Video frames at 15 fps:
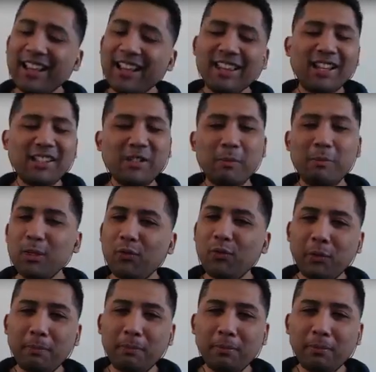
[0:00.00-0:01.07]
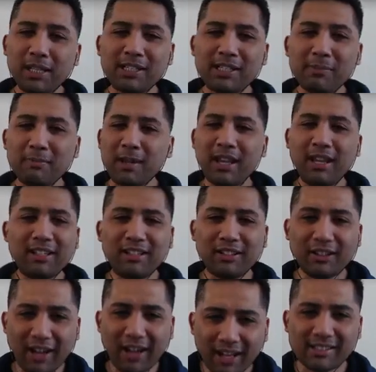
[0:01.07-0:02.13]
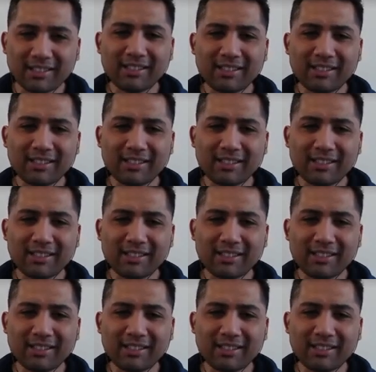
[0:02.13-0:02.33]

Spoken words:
That's a beautiful piece, man. Congrats.